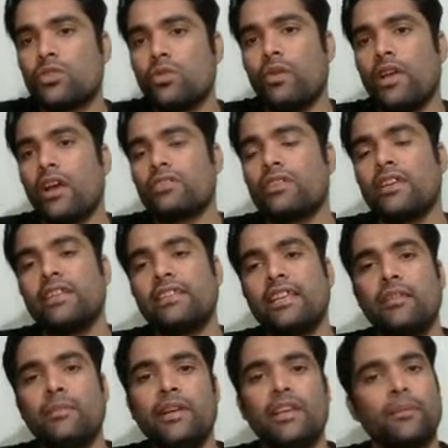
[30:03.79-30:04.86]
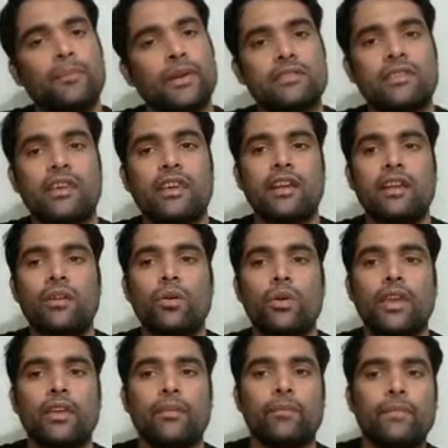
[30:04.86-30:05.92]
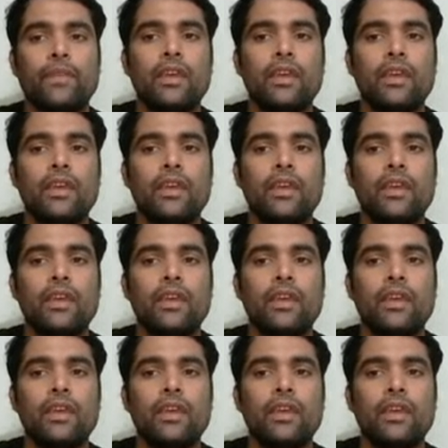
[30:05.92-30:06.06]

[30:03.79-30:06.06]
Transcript: to velocity 3 meter per second. Okay.